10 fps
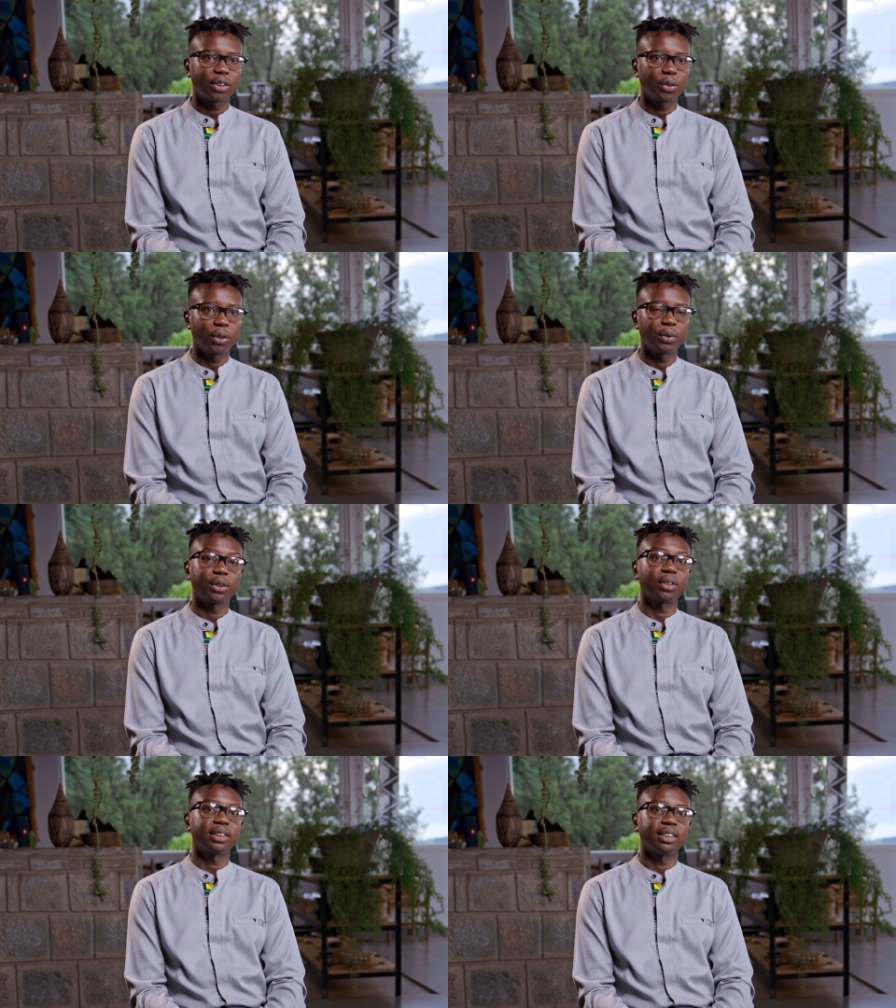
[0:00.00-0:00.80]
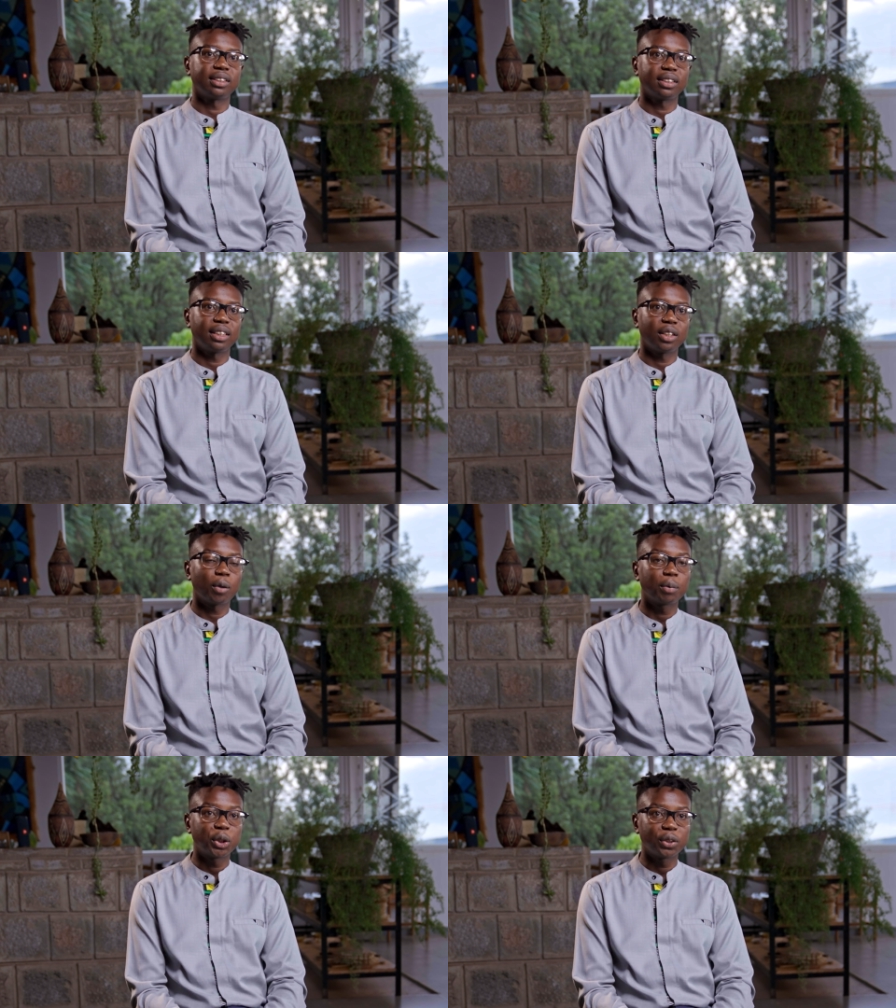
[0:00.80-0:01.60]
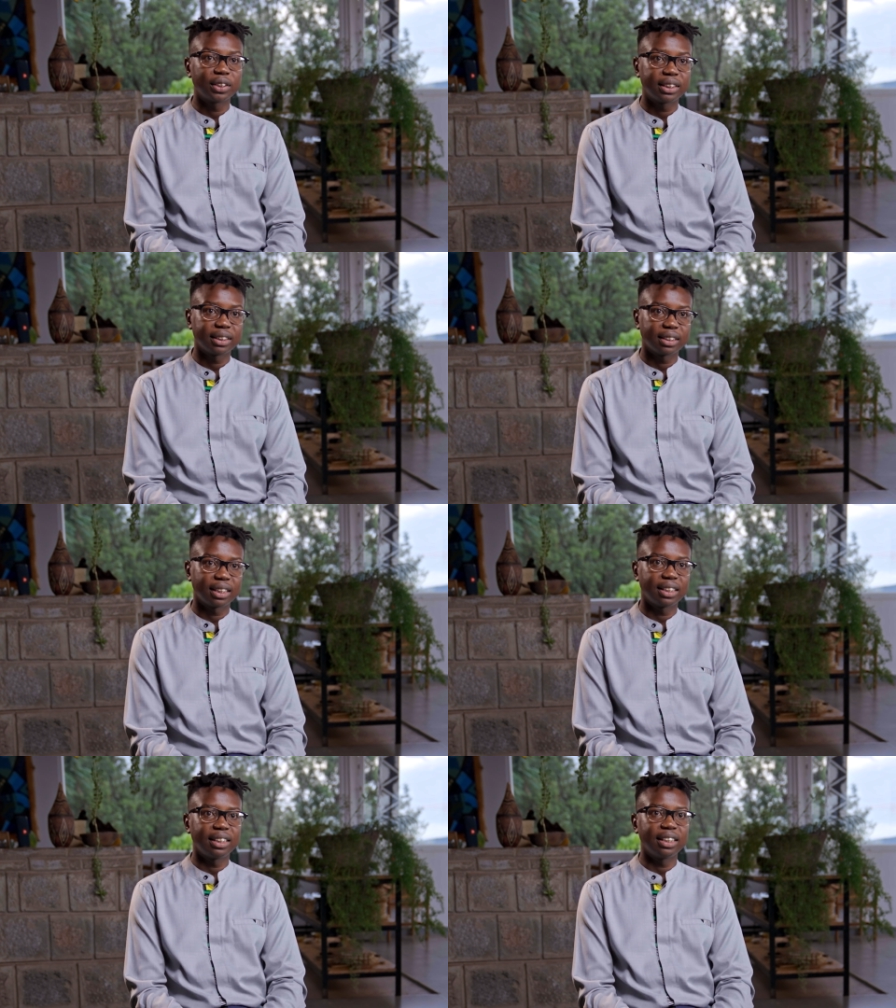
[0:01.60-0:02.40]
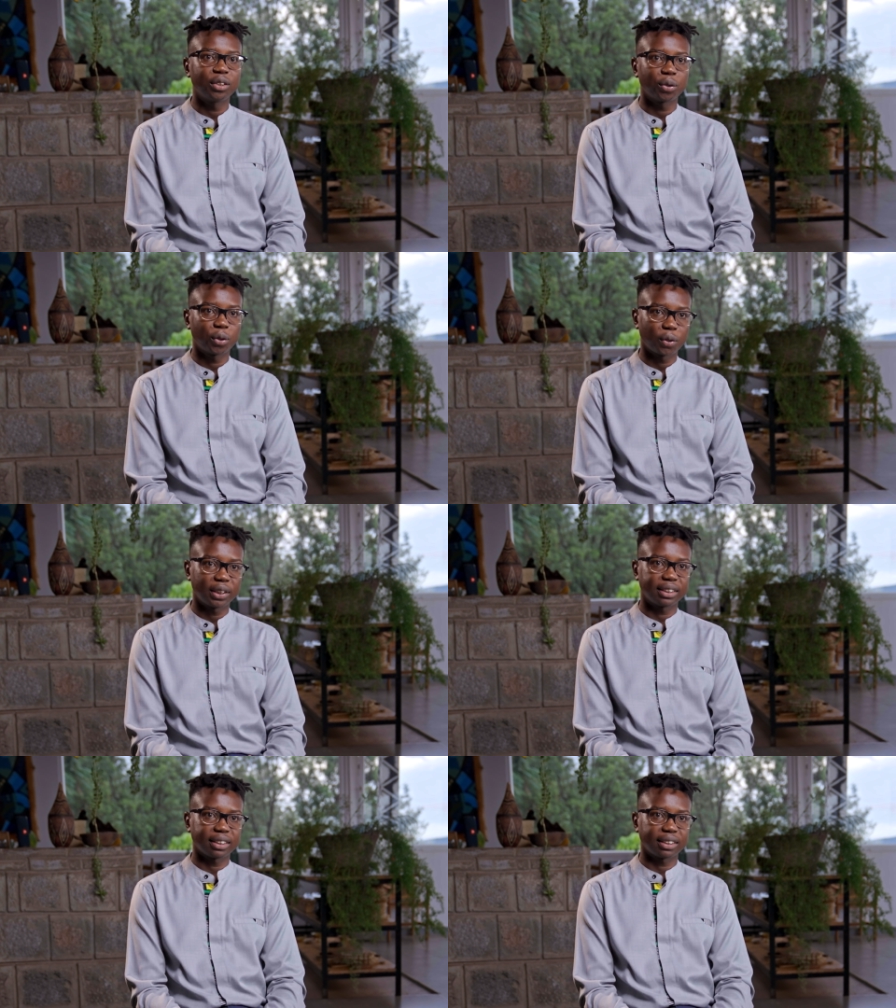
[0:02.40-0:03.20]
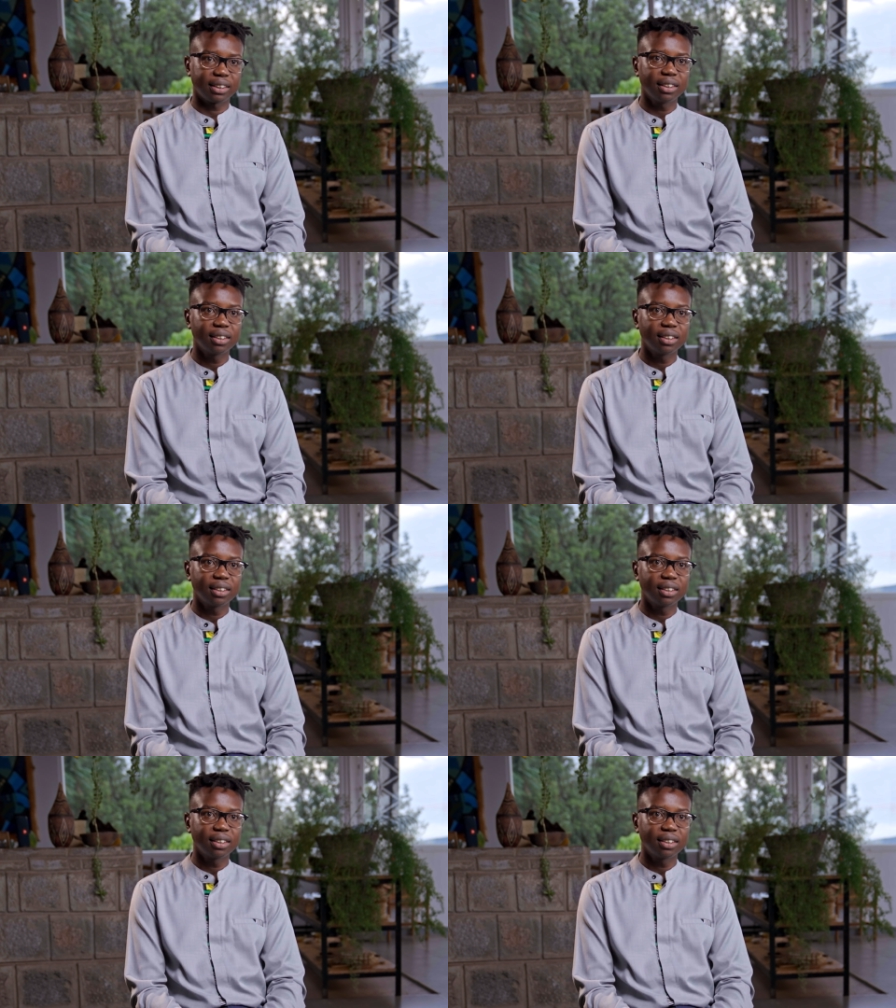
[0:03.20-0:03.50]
to the resources and opportunities that they need to grow and succeed,